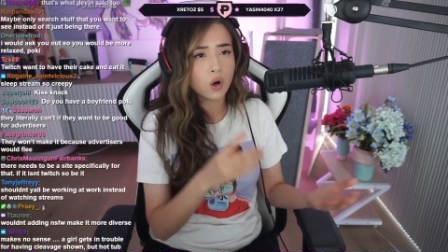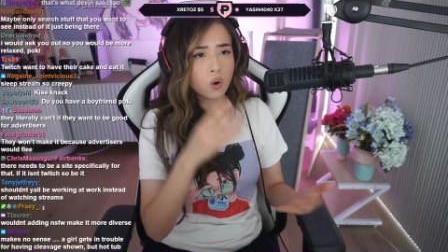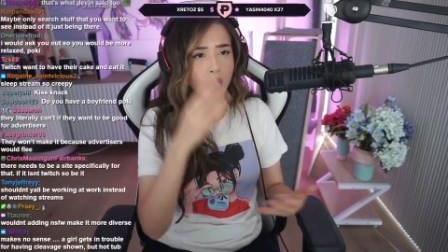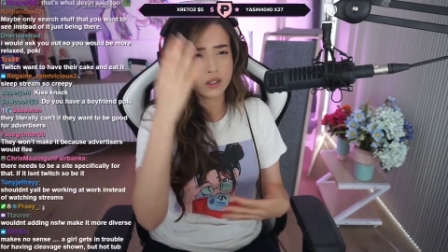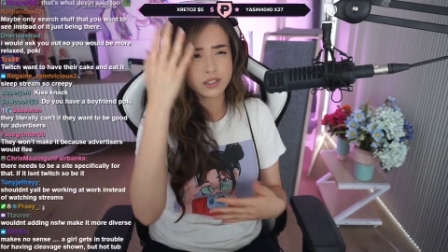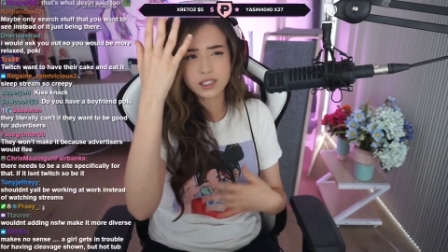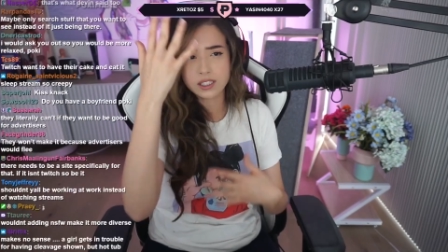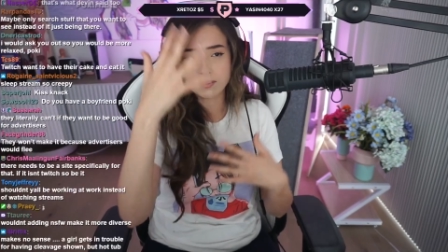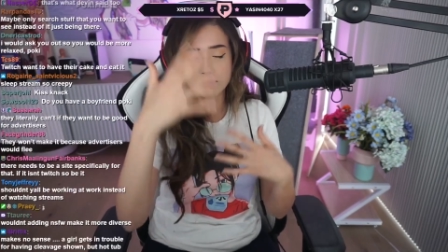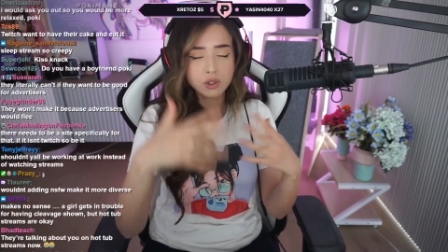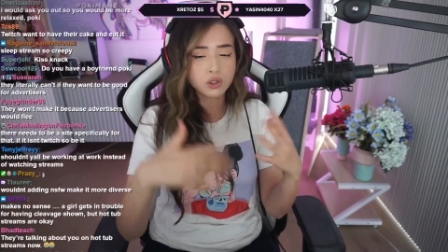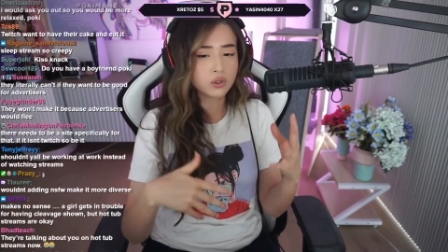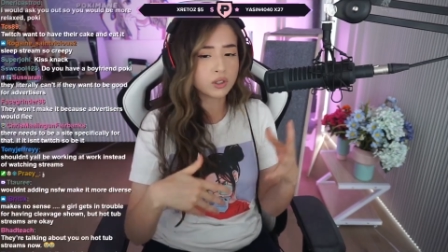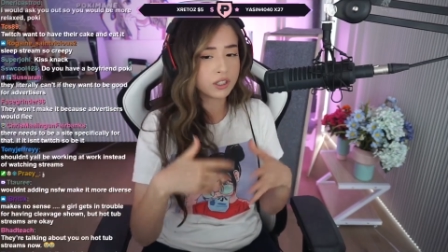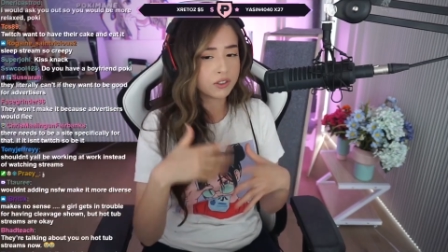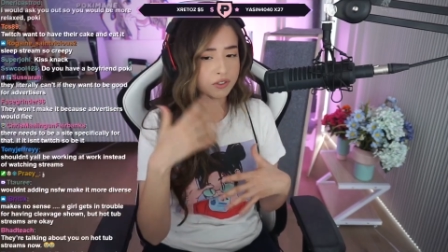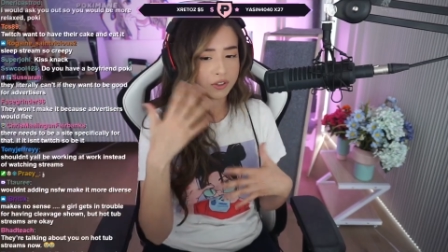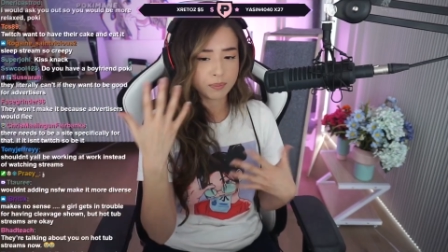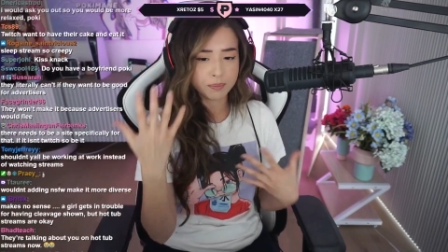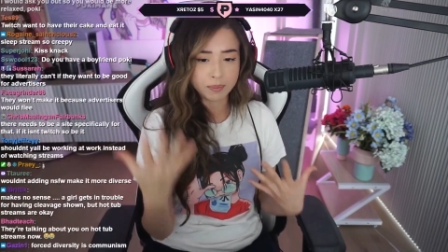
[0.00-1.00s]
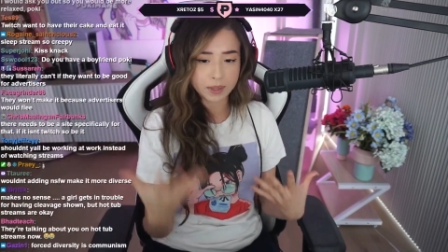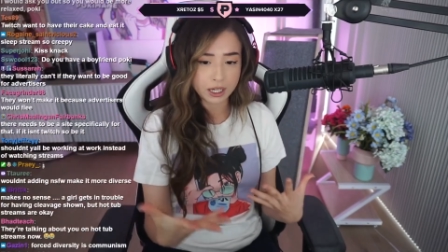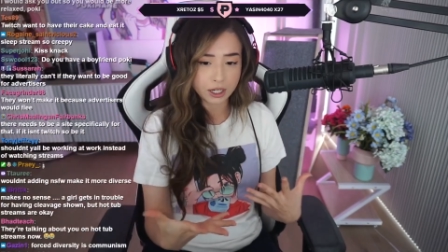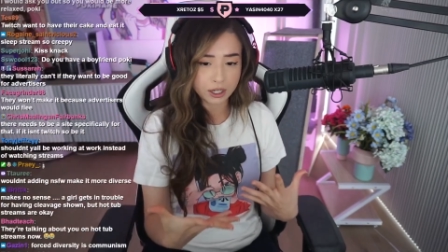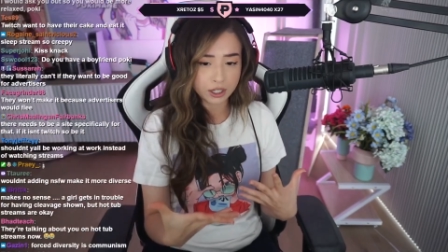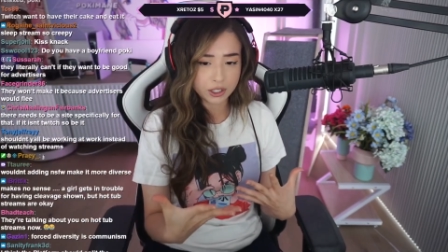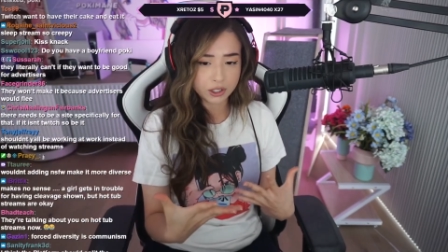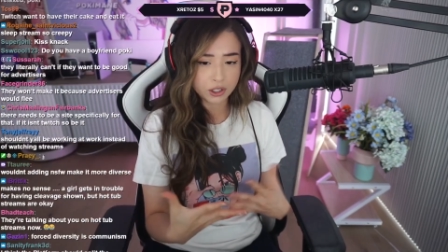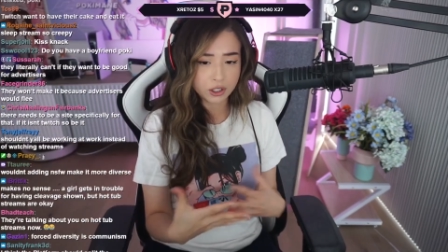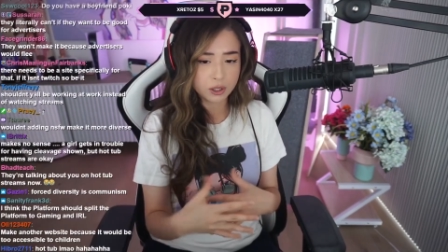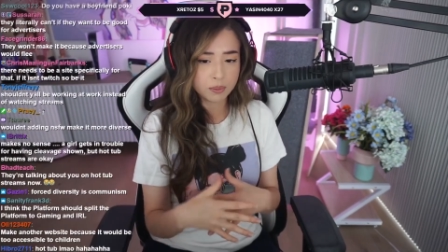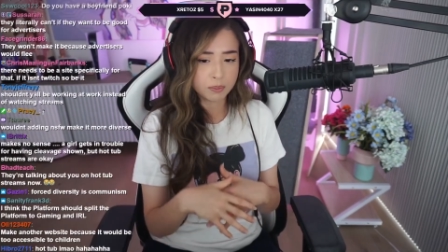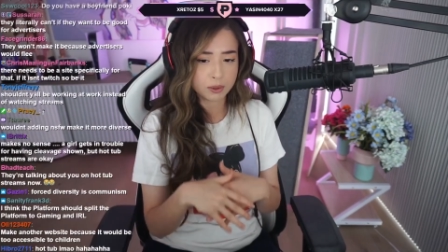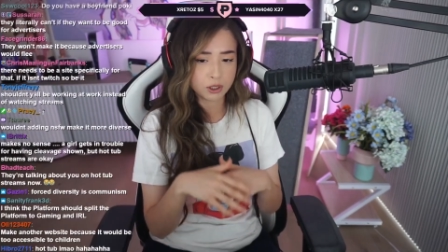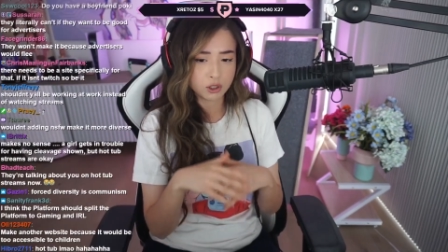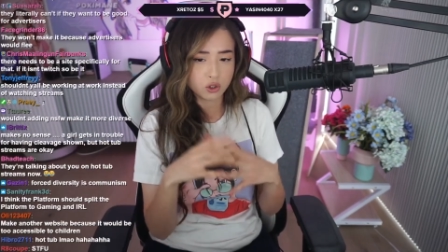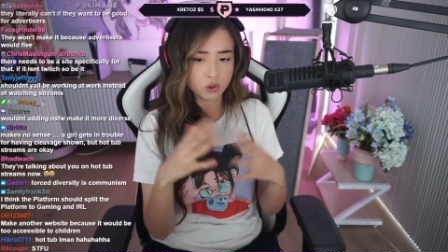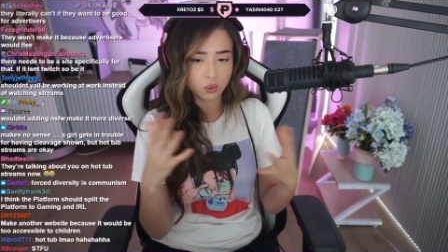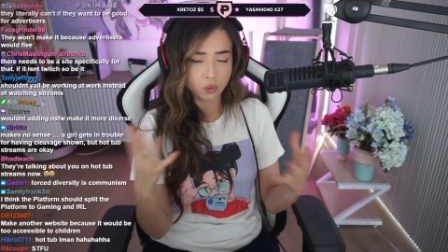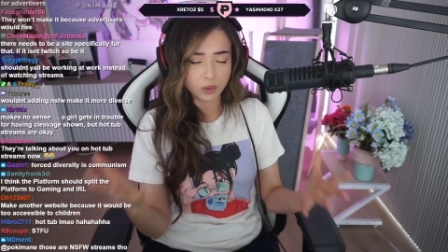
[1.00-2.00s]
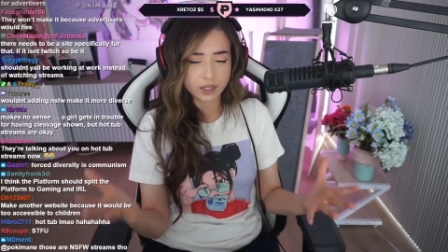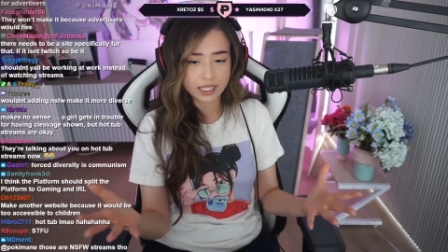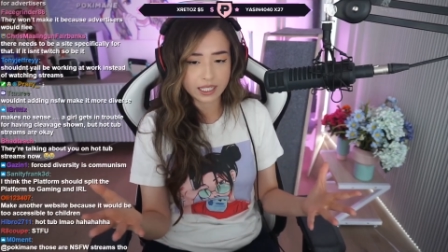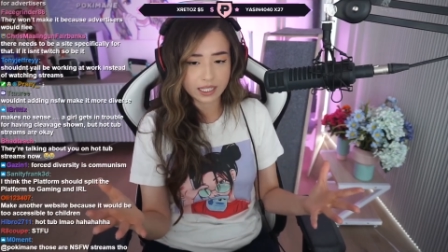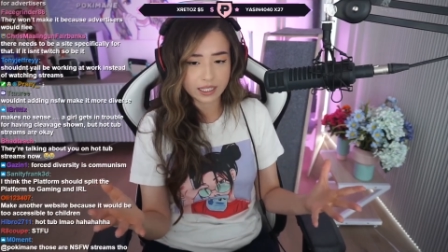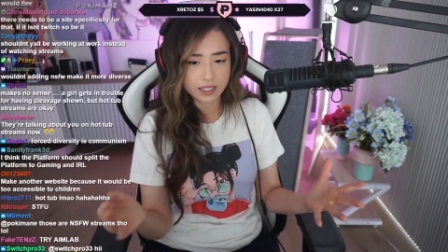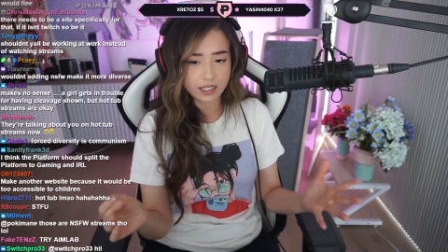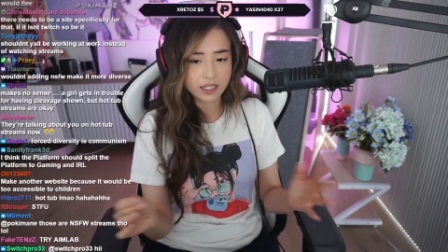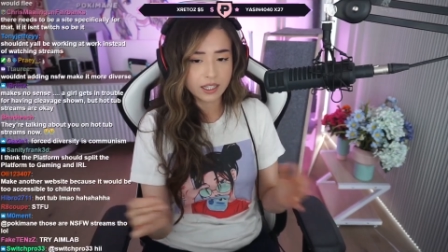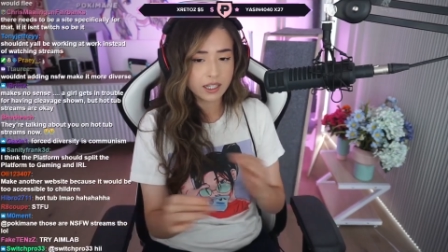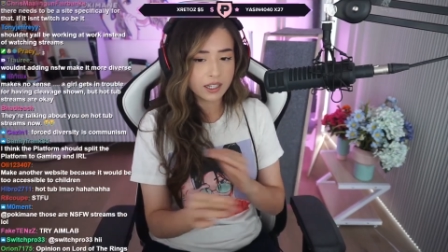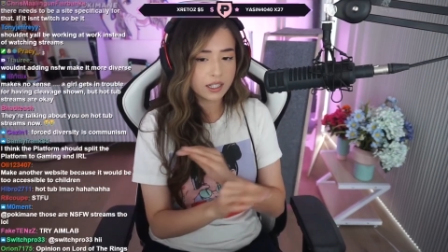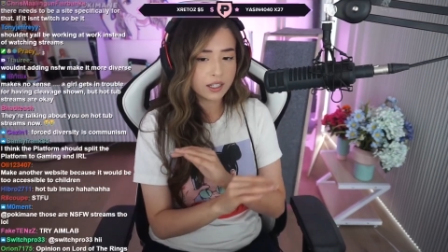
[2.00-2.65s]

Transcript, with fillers: or some sort of a barrier between